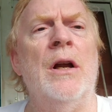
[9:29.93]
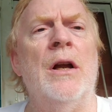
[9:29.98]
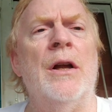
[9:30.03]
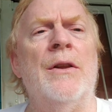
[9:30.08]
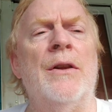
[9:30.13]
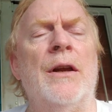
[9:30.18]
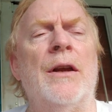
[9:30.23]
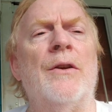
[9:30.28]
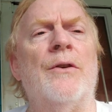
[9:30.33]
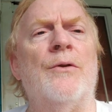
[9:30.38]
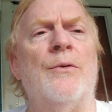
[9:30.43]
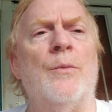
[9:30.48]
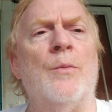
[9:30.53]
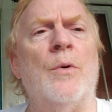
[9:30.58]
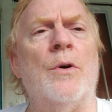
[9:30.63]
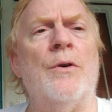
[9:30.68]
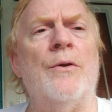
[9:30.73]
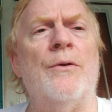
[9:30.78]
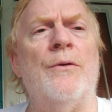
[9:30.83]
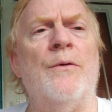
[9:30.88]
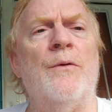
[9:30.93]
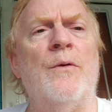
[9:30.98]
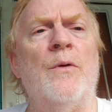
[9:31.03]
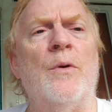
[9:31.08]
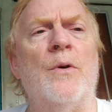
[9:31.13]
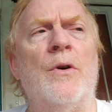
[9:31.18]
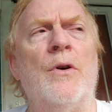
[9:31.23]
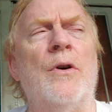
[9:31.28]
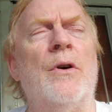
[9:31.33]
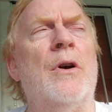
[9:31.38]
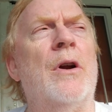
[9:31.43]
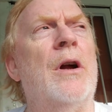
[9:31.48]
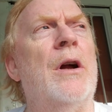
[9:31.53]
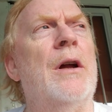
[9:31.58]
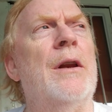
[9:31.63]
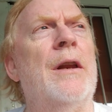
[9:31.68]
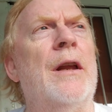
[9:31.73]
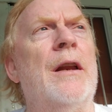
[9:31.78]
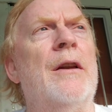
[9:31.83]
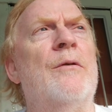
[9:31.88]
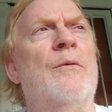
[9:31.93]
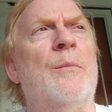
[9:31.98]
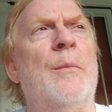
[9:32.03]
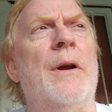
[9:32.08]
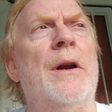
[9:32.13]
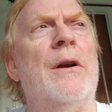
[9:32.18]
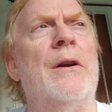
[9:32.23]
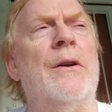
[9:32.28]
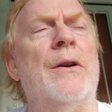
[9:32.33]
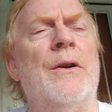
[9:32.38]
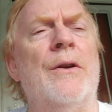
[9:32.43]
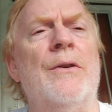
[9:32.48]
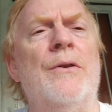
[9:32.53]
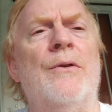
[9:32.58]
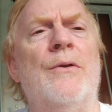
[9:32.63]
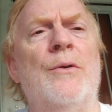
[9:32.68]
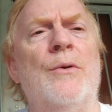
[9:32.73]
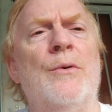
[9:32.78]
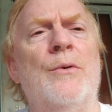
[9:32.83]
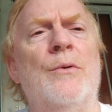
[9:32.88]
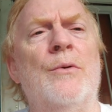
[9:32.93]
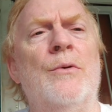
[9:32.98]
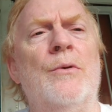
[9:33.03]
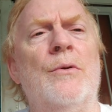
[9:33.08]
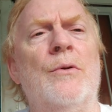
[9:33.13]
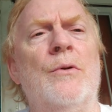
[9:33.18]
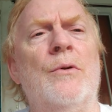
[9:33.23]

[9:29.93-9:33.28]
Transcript: think it's worse for uh, Native Americans who